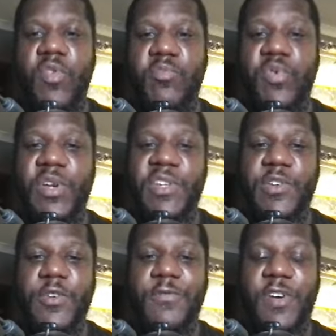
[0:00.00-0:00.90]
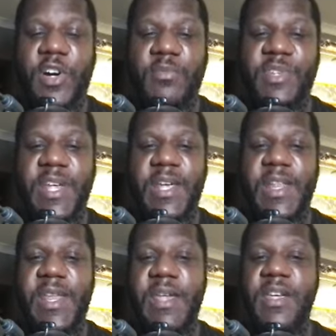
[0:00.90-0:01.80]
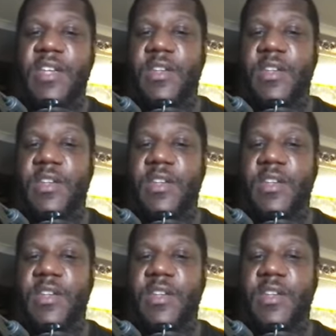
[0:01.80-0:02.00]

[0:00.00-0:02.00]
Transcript: bullish news for OPSEC. And then, you